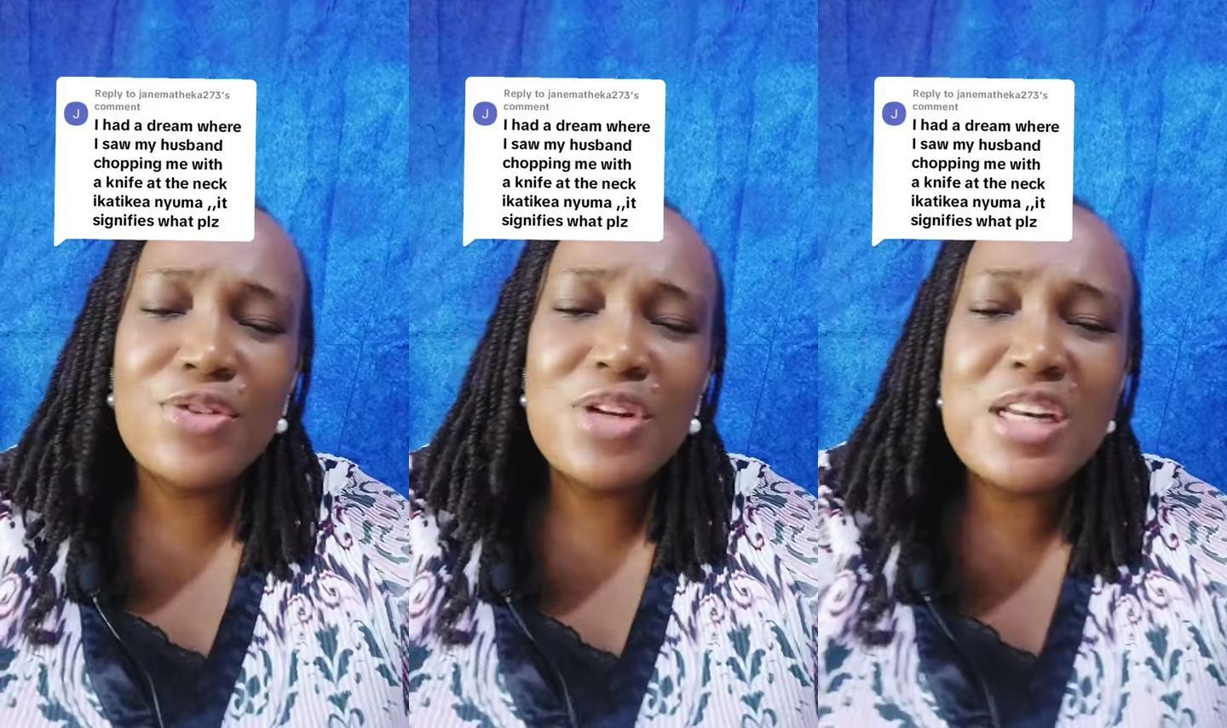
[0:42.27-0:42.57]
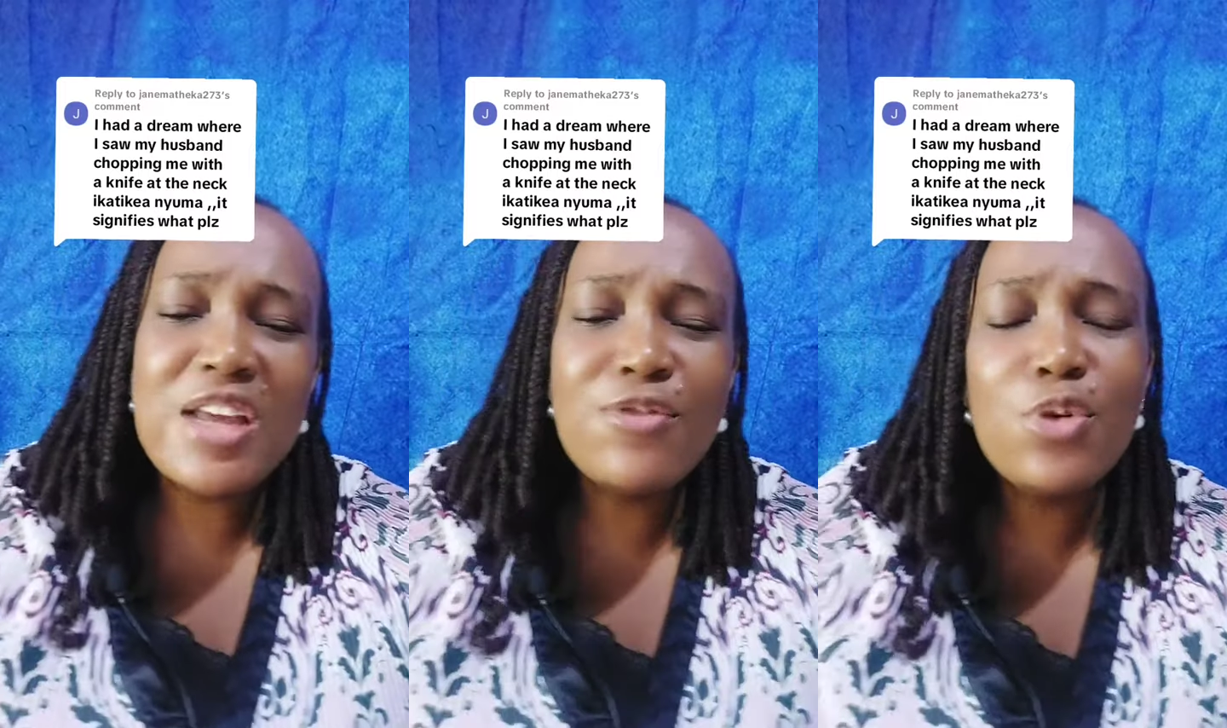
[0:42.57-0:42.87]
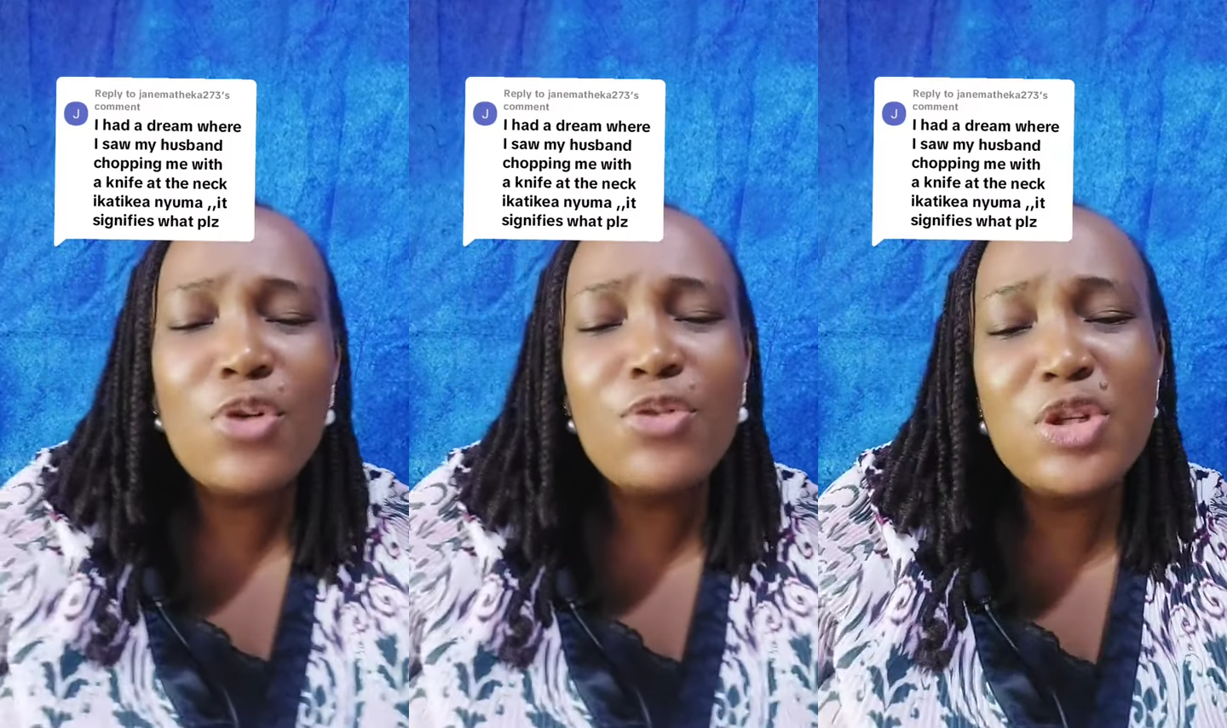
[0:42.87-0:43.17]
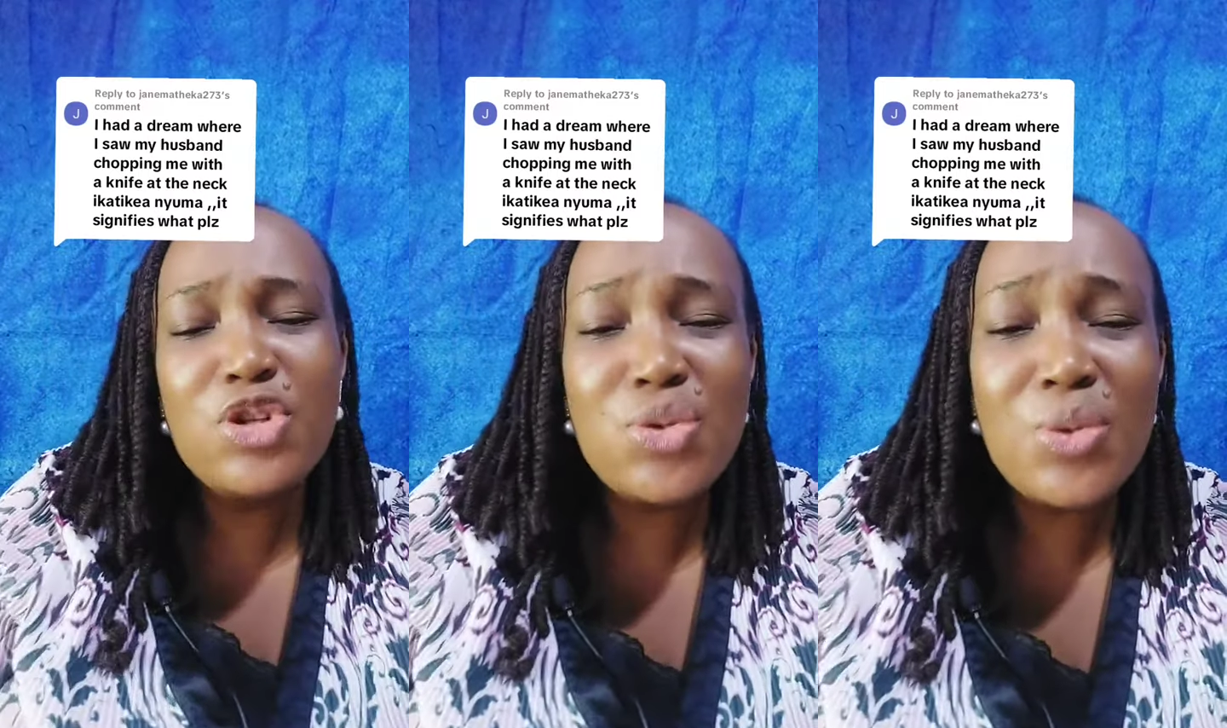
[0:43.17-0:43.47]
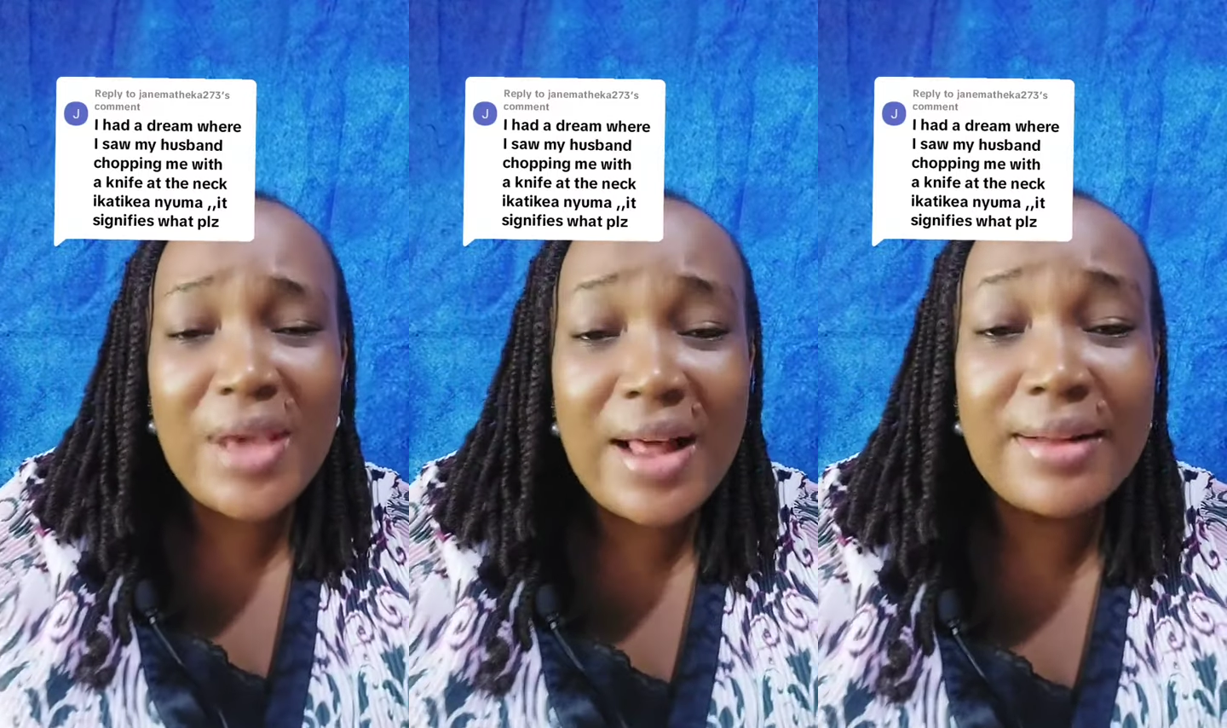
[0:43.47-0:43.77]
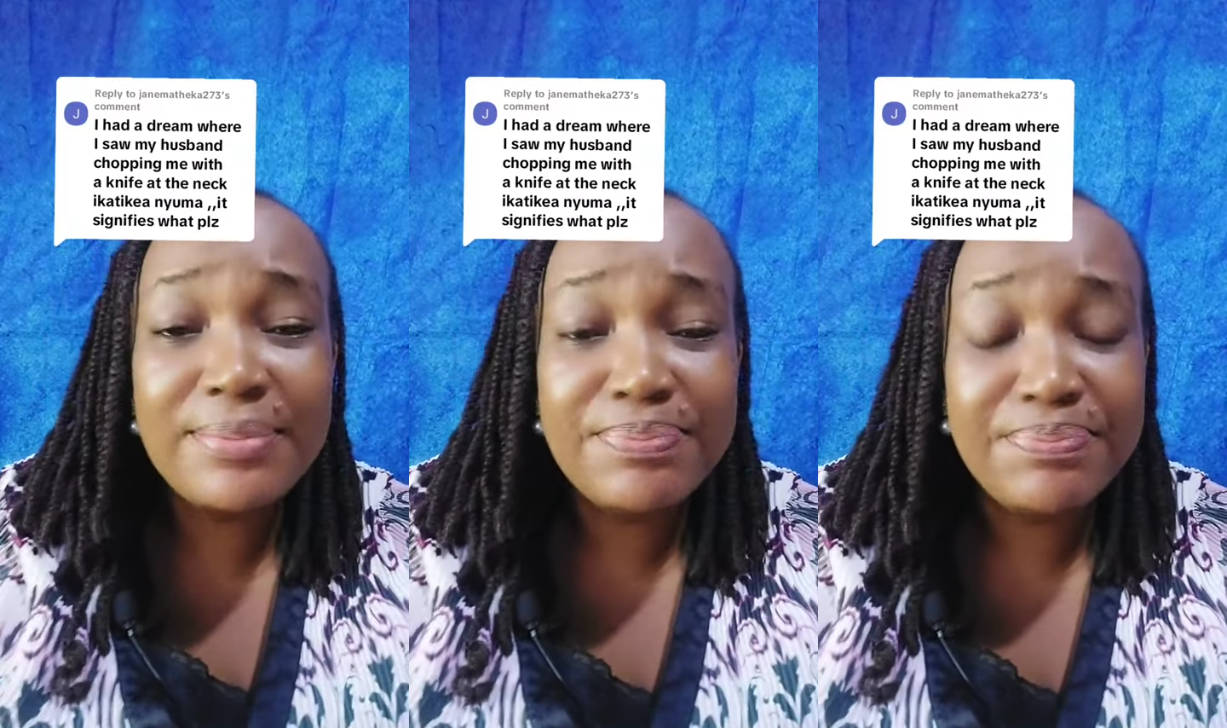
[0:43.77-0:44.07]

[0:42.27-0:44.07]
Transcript: of a level of betrayal